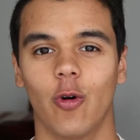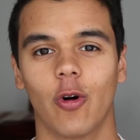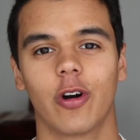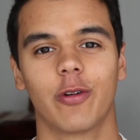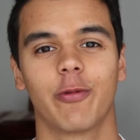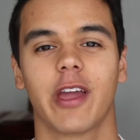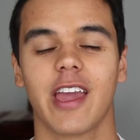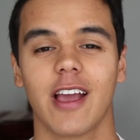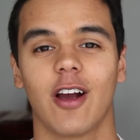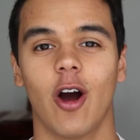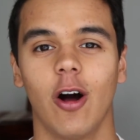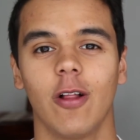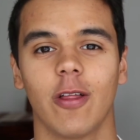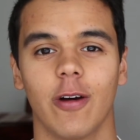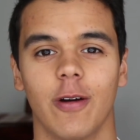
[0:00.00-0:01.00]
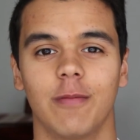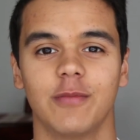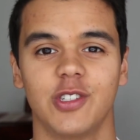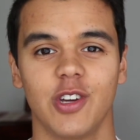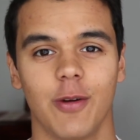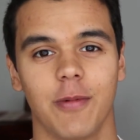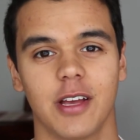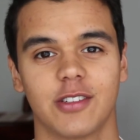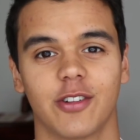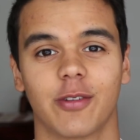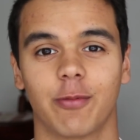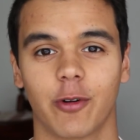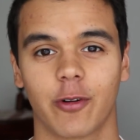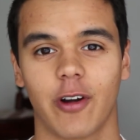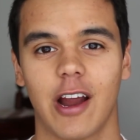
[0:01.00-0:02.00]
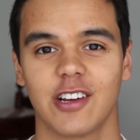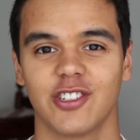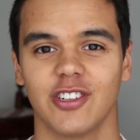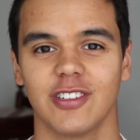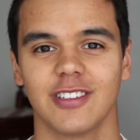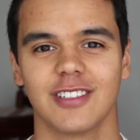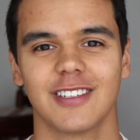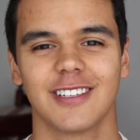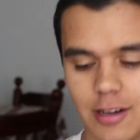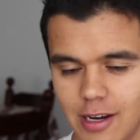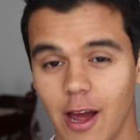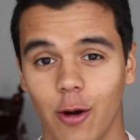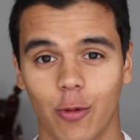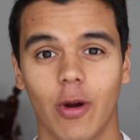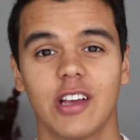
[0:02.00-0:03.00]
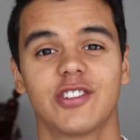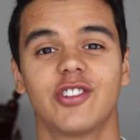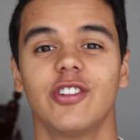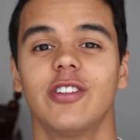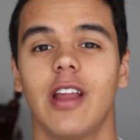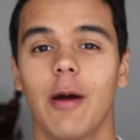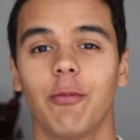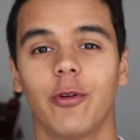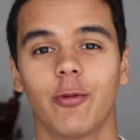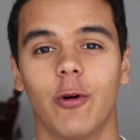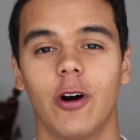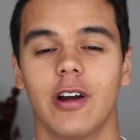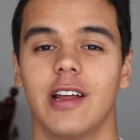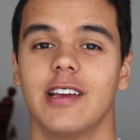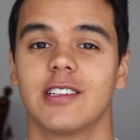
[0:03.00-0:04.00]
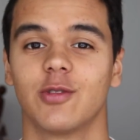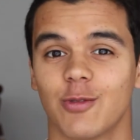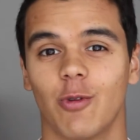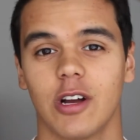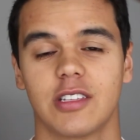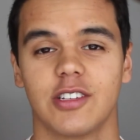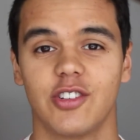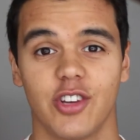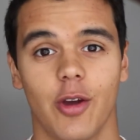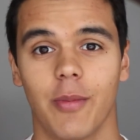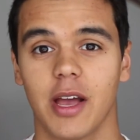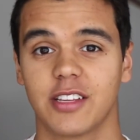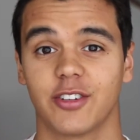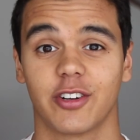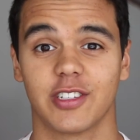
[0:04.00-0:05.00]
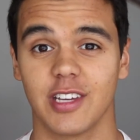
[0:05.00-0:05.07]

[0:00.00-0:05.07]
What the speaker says: or we can call them geometric progressions. Now question number one is, what's a geometric